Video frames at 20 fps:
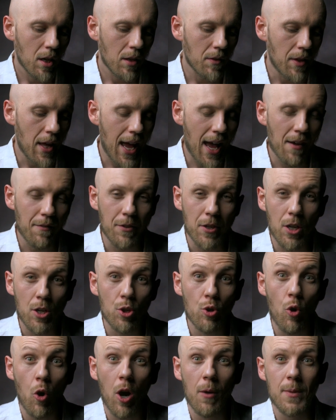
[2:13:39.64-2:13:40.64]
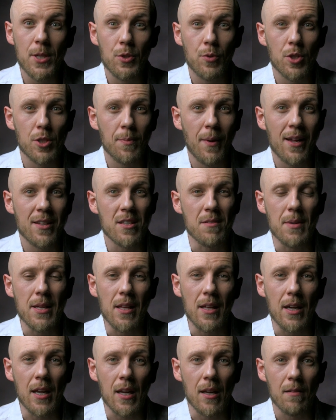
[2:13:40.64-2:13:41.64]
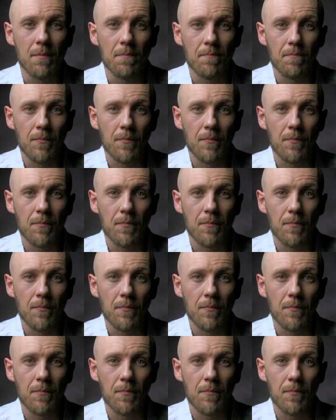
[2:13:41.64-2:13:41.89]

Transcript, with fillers: They have an enormous responsibility.